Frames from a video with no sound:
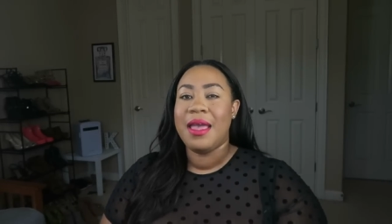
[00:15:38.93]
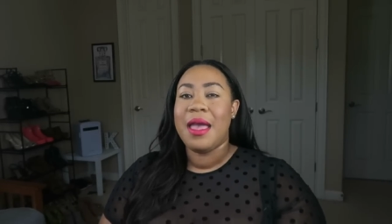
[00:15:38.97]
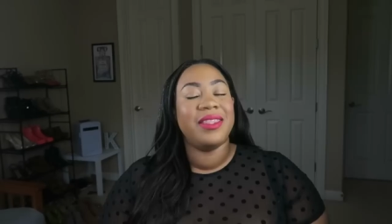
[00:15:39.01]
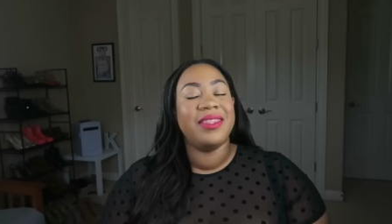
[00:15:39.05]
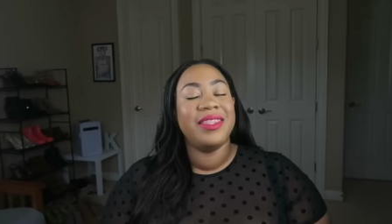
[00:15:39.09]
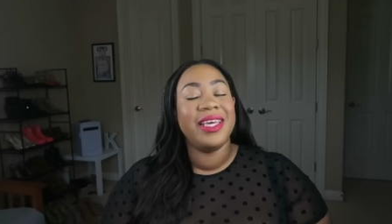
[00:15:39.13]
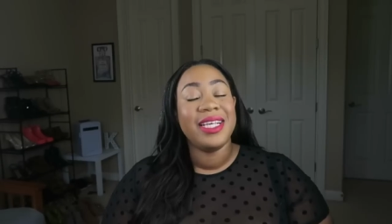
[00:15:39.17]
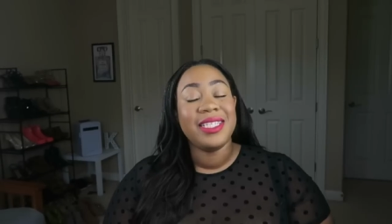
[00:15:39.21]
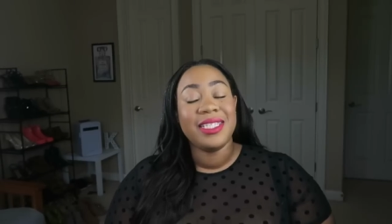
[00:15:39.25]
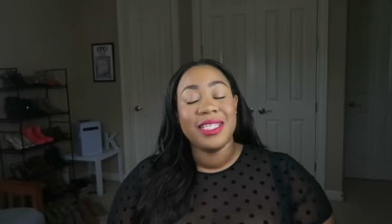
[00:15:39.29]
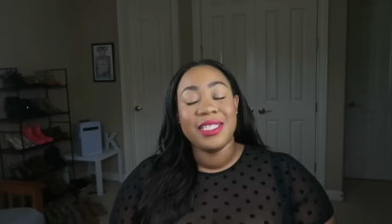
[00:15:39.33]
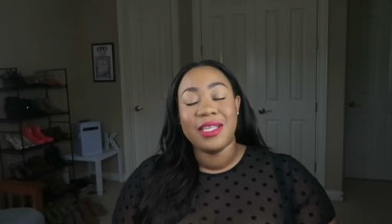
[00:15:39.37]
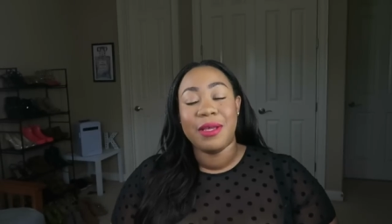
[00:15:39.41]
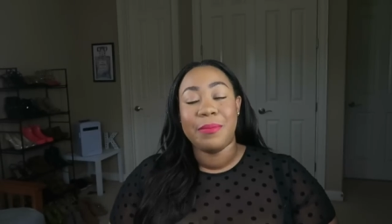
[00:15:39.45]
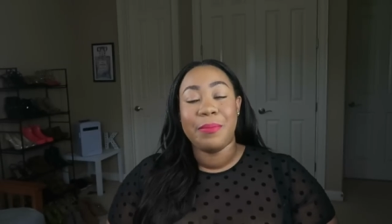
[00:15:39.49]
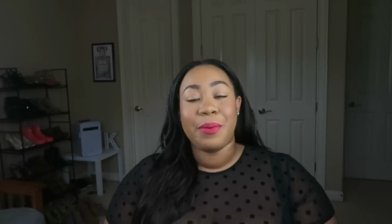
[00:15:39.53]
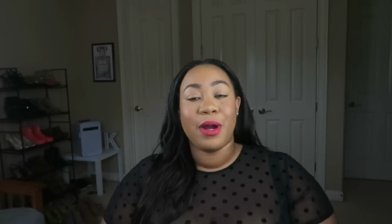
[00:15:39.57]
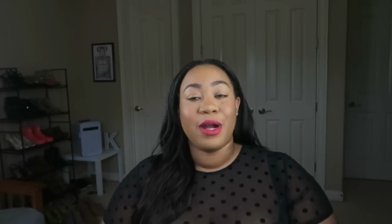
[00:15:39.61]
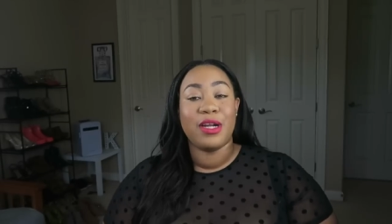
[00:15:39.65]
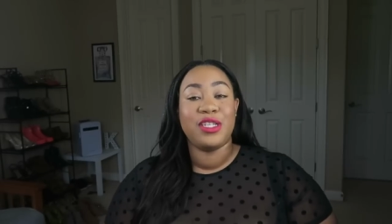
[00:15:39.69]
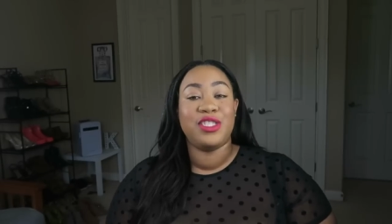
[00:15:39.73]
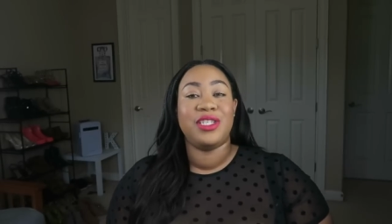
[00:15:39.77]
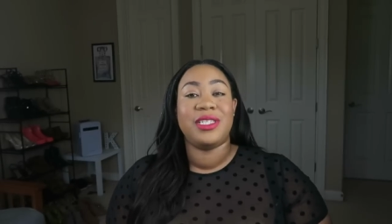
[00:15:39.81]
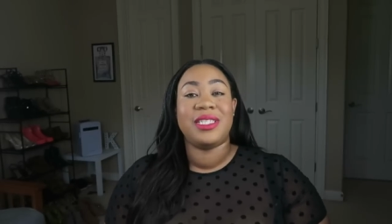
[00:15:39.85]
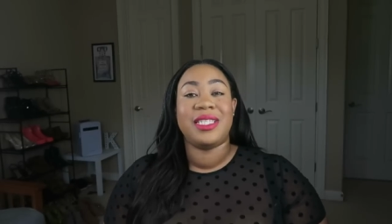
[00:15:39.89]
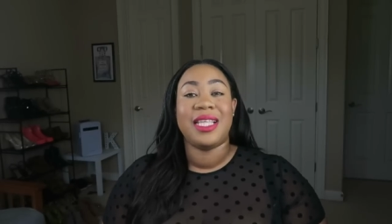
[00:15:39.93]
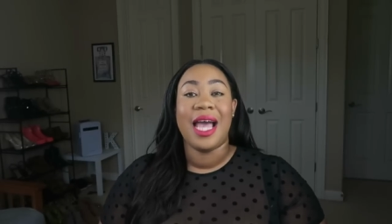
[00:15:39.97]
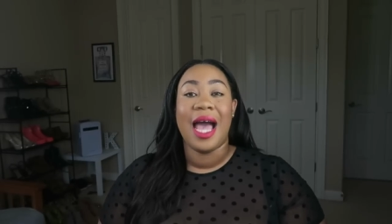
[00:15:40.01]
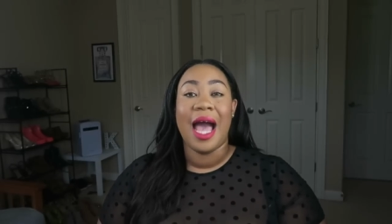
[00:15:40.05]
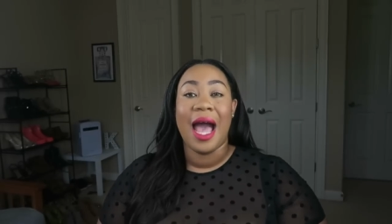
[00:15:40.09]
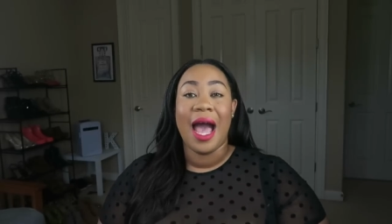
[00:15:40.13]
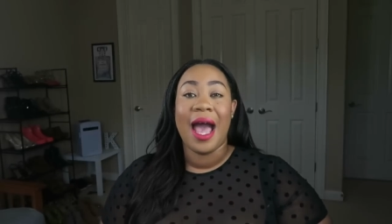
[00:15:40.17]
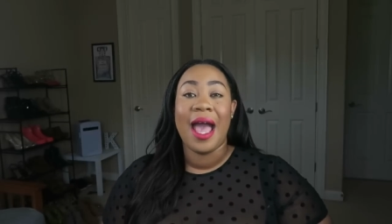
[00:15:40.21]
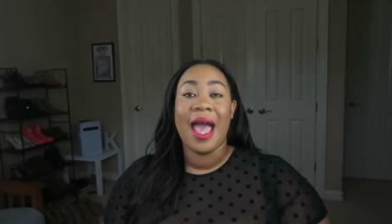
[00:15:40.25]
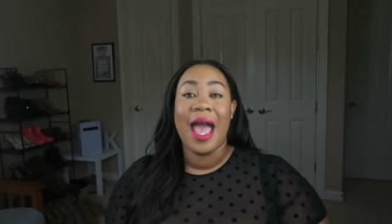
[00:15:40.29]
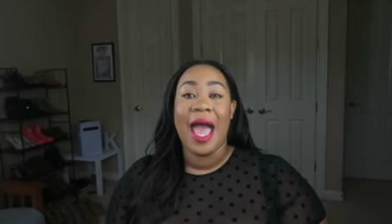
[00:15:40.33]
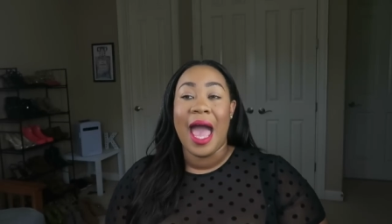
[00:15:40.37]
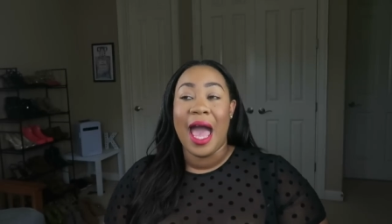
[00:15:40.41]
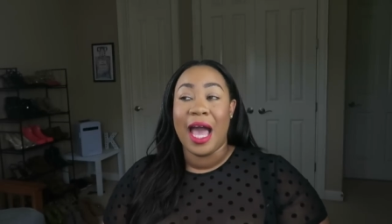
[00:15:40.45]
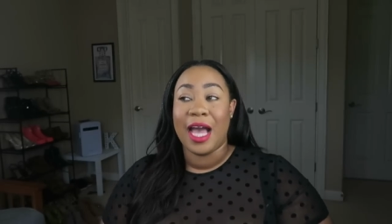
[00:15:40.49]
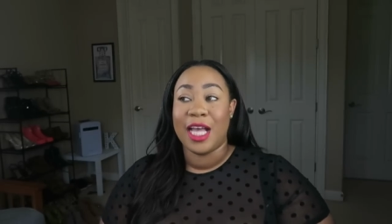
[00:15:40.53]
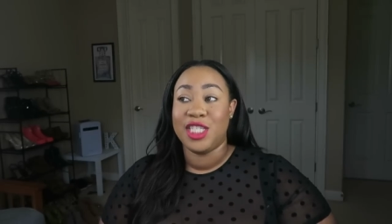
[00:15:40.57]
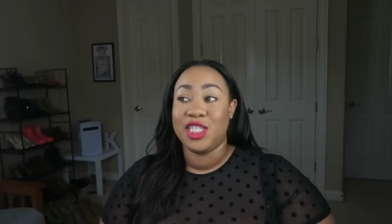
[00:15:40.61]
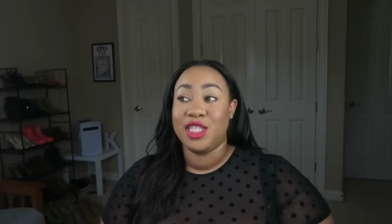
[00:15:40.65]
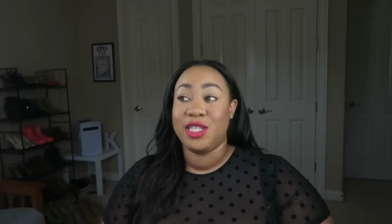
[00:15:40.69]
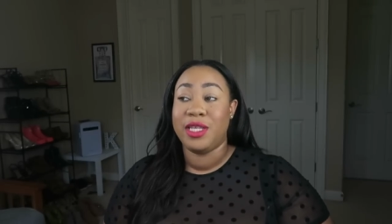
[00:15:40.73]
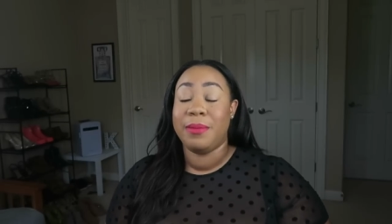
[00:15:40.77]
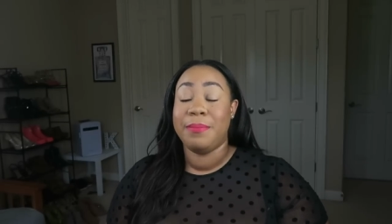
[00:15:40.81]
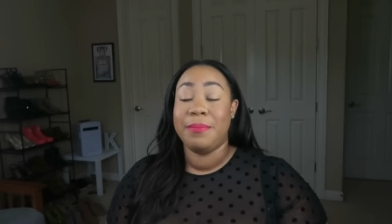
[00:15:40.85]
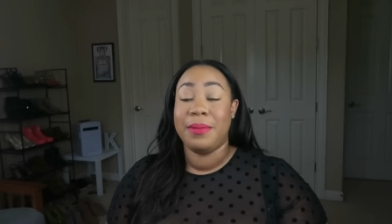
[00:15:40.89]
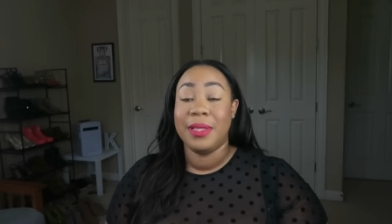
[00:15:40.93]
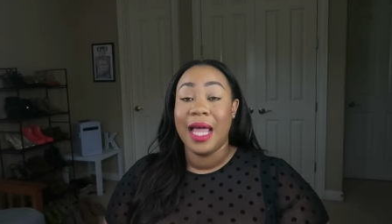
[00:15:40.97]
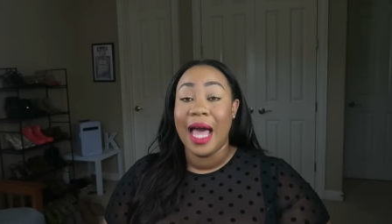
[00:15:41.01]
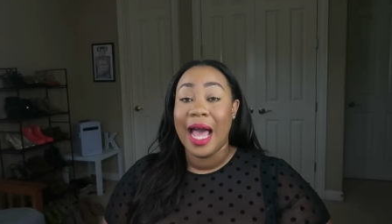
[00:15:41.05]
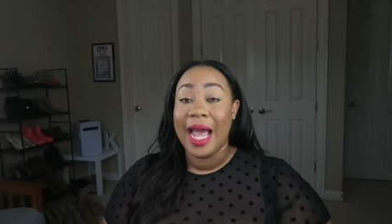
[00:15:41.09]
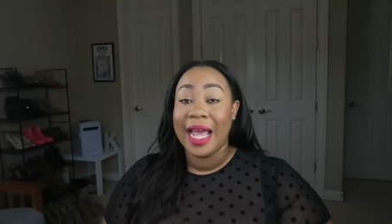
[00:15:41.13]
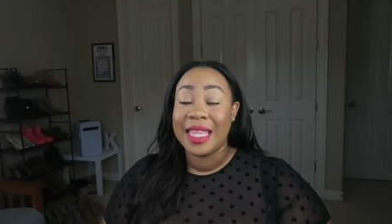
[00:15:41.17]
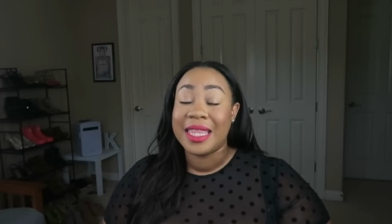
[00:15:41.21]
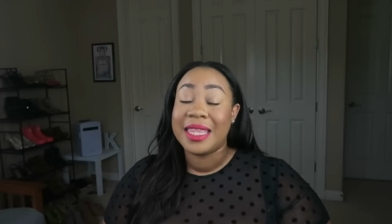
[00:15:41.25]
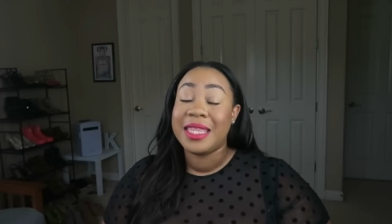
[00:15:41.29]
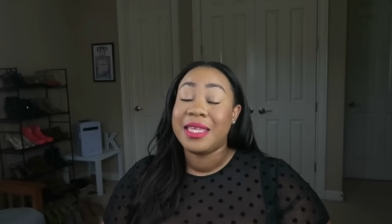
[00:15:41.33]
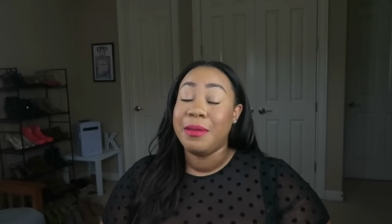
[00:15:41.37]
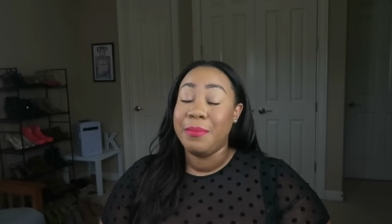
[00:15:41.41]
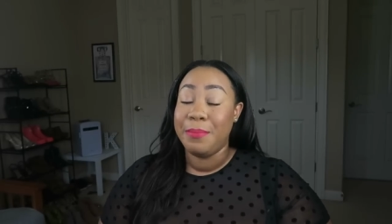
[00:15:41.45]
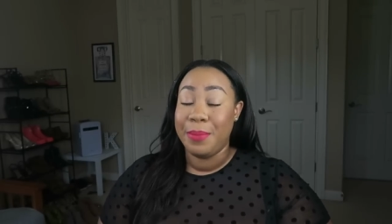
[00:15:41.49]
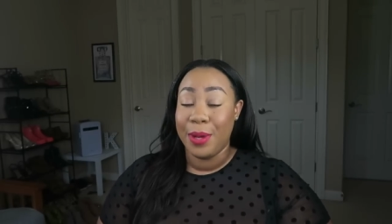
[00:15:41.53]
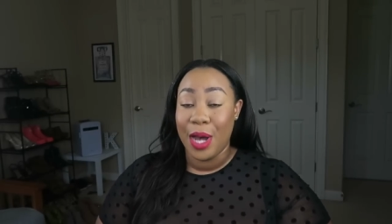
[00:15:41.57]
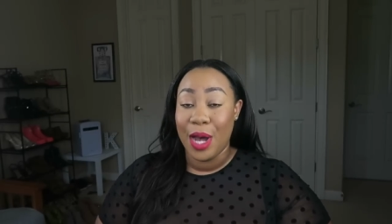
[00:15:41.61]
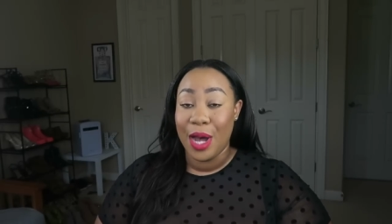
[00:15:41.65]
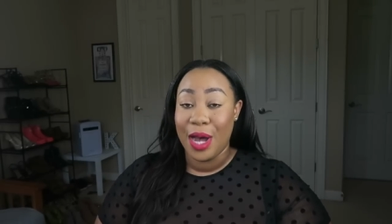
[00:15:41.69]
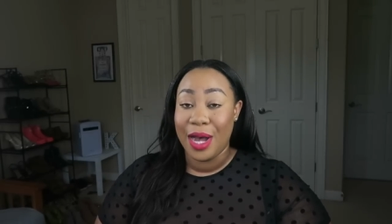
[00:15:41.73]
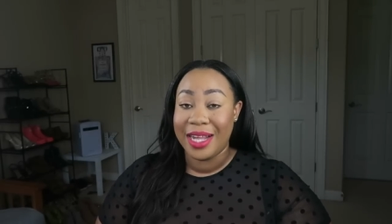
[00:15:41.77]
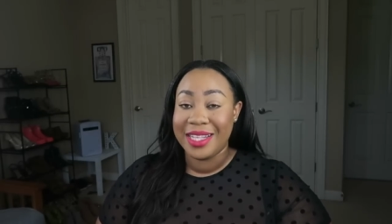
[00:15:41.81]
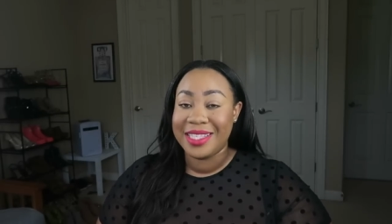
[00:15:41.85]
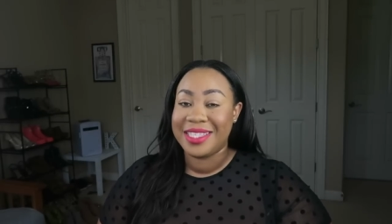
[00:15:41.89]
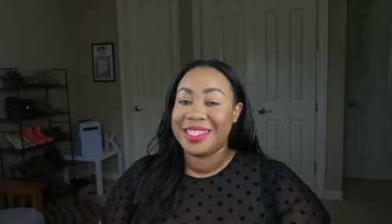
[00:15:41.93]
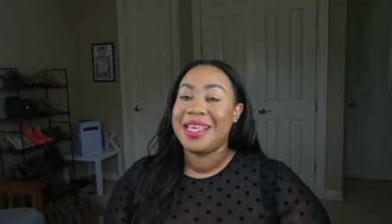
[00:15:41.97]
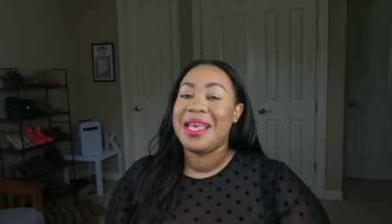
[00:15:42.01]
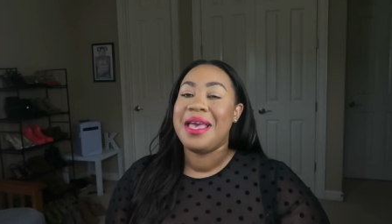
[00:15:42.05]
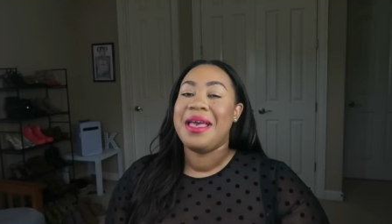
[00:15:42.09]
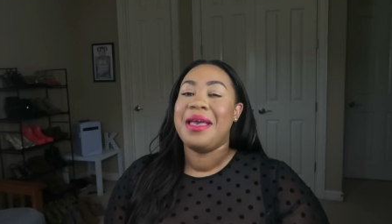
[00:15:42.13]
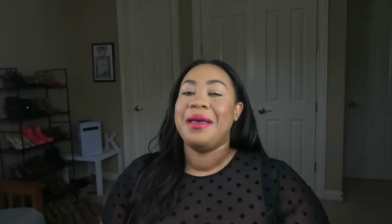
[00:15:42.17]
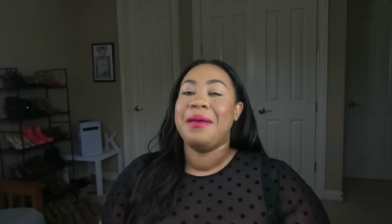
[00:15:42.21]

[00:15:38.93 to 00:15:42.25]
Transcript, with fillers: This is a purchase that I actually blindly bought